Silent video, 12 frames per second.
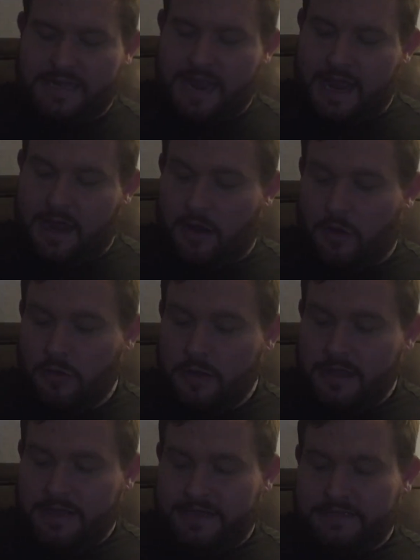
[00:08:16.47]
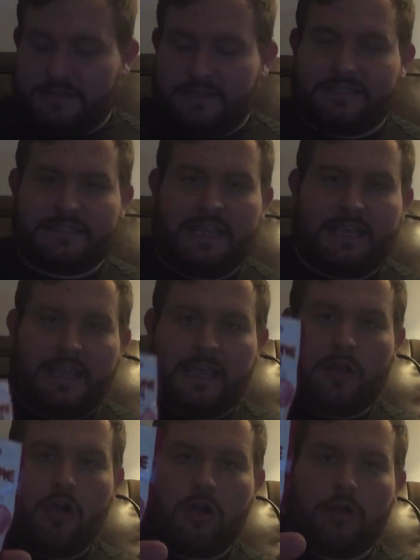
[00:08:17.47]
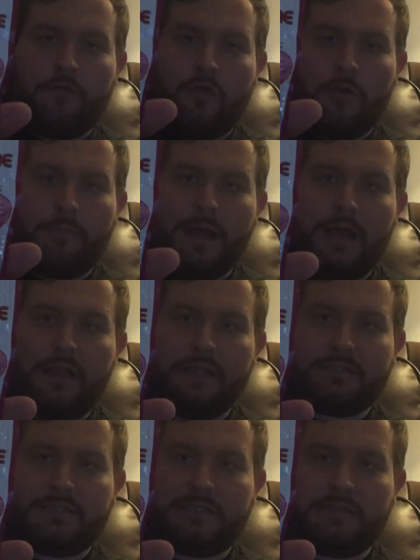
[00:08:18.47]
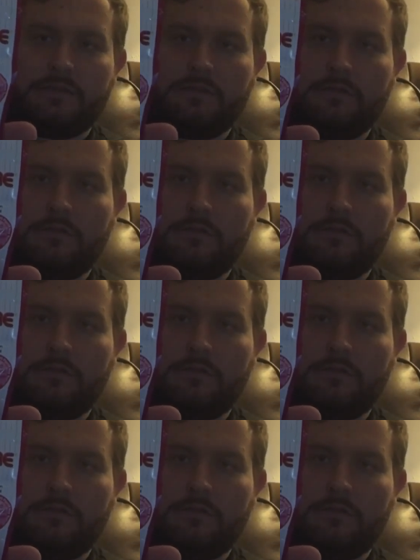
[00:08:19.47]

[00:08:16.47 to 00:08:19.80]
now is the sinking carnivore pellets